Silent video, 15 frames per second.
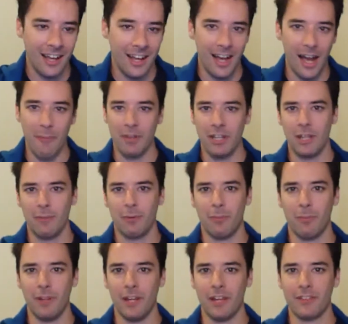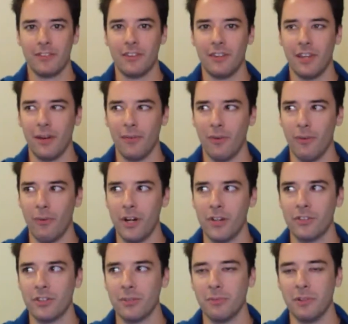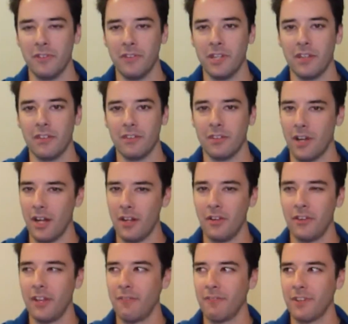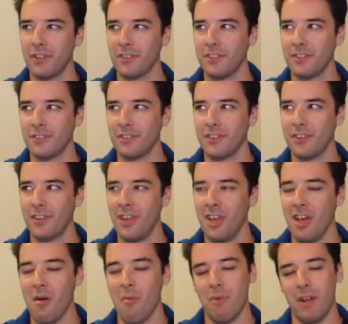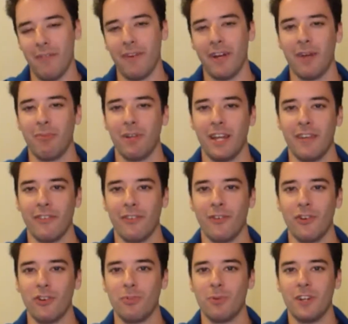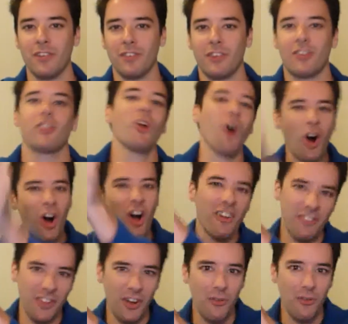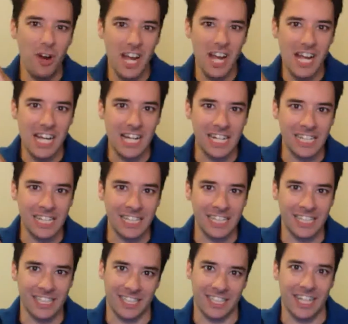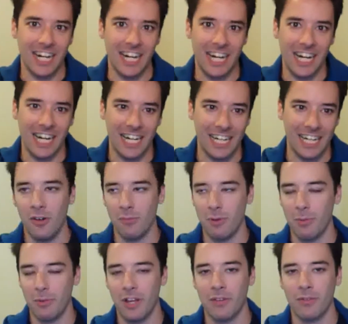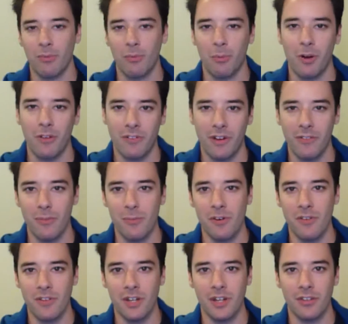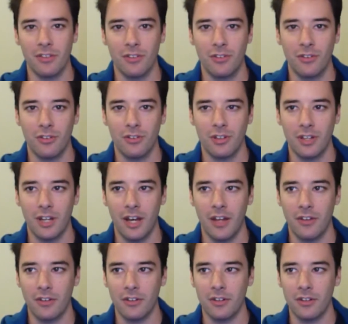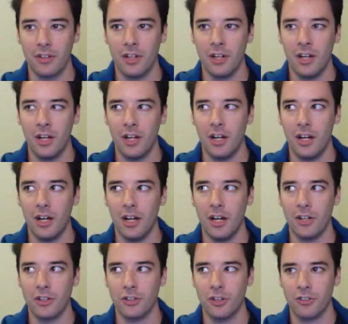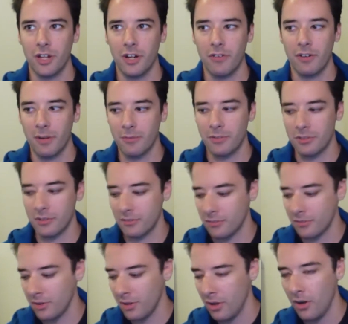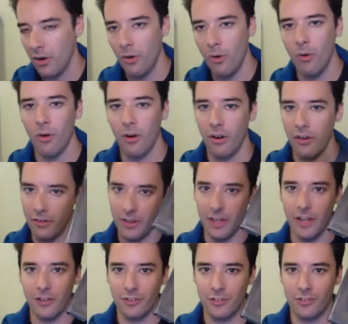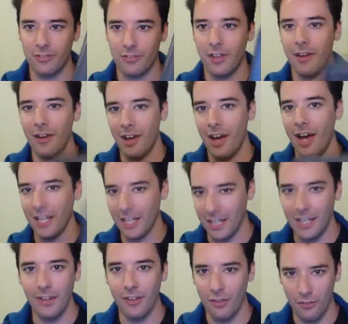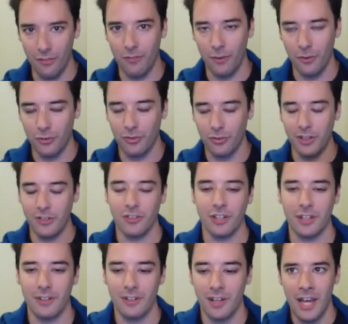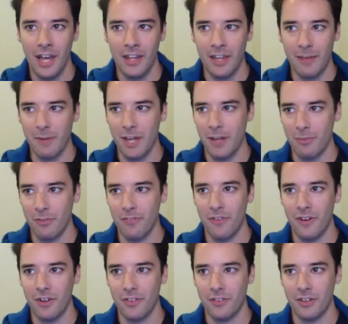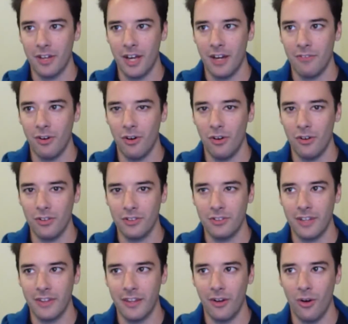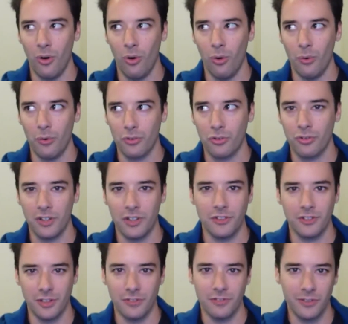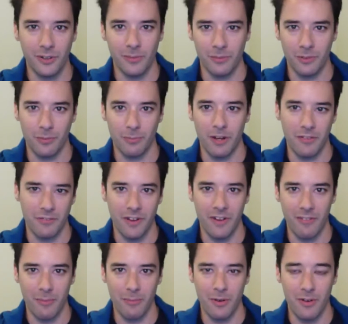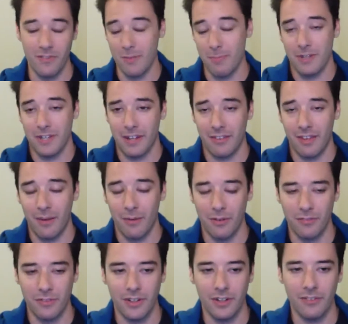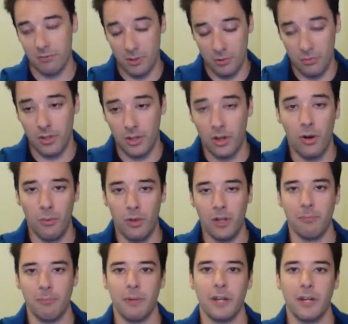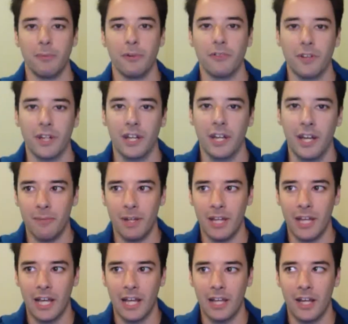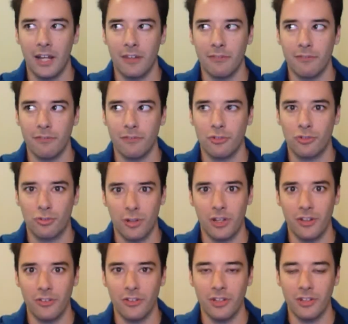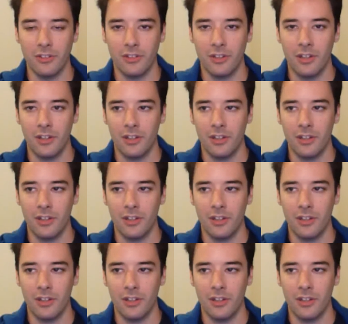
I'm a little perplexed that we're watching a movie that is not on Netflix Instant, but I'm not complaining, of course, because it's Lord of the Rings! Ah! When people ask me what my favorite movie is, it's usually either uh, Shawshank Redemption or this, i.e. the full trilogy. That may not be fair to have all, say that a whole trilogy of films is my favorite movie, but that's how I feel. It's really all one big movie. Unlike a lot of trilogies,